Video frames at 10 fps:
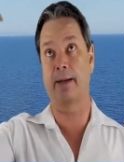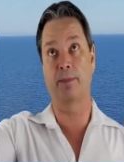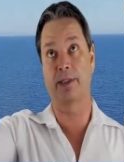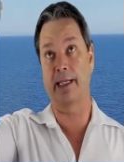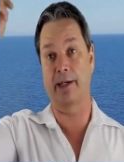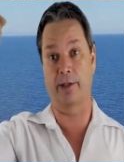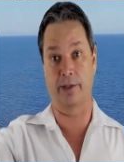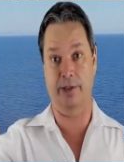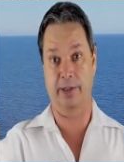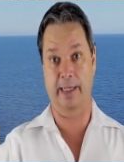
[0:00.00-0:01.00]

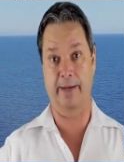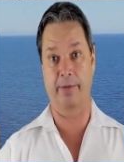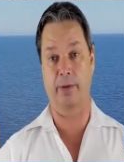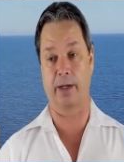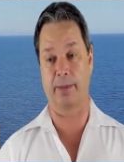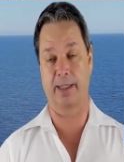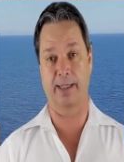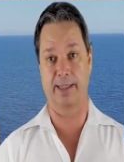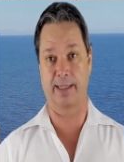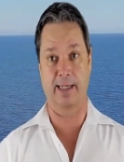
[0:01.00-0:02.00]
upstairs everywhere
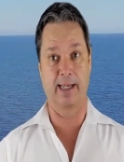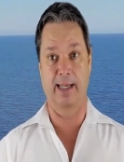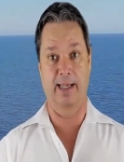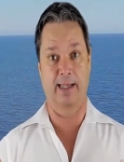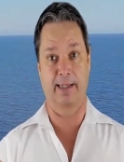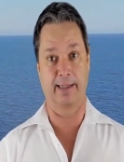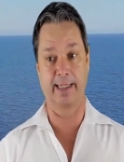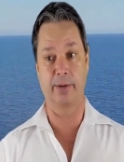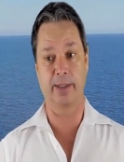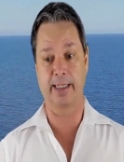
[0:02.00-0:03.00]
because
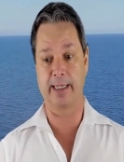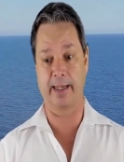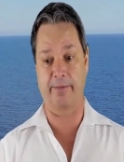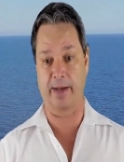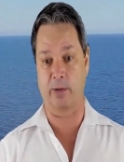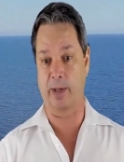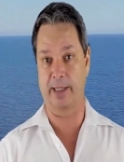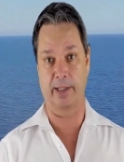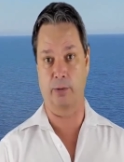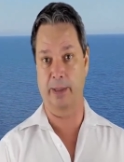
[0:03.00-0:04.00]
literally, if I went
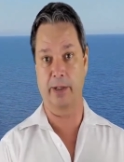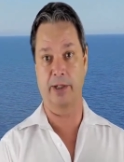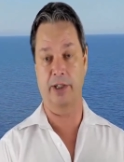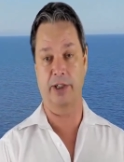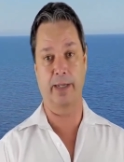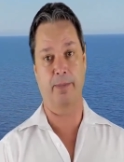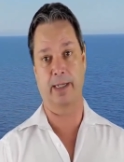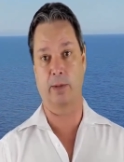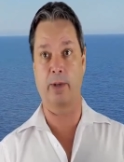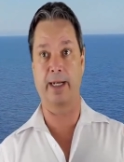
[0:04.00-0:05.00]
to the rear of the ship and
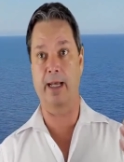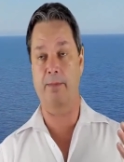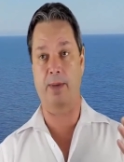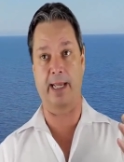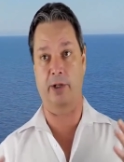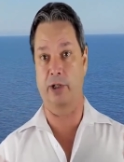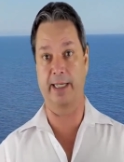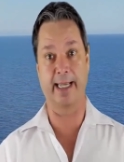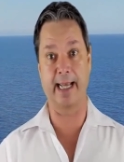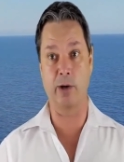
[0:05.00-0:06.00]
I'd went up, I
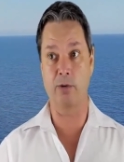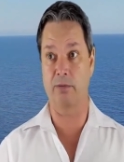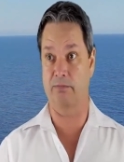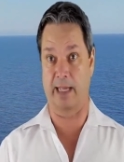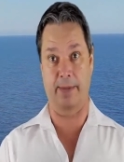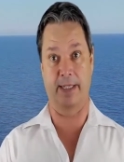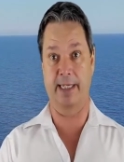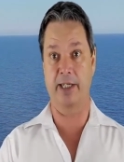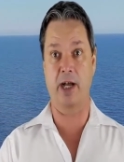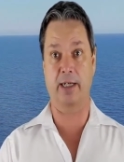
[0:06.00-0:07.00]
couldn't get out.
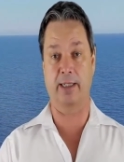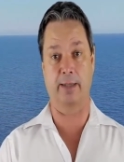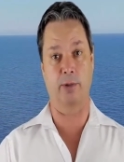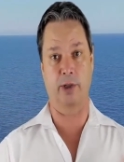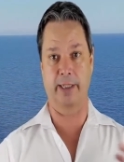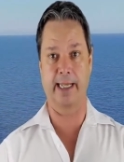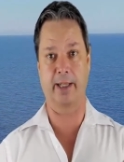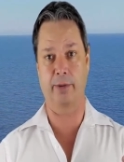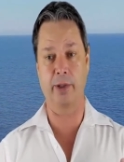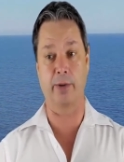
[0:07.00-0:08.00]
MSC Yacht Club couldn't
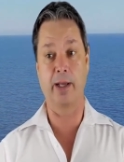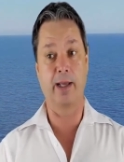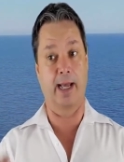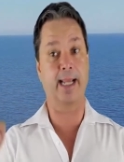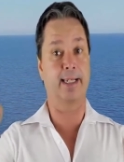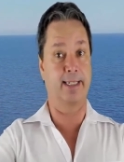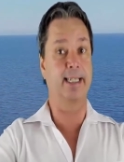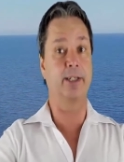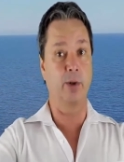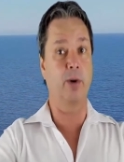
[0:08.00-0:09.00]
get through. I could
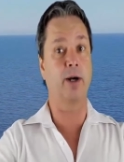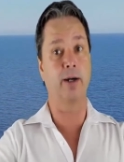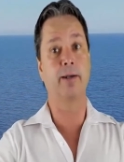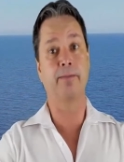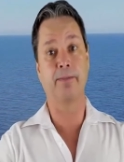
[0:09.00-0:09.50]
see a door,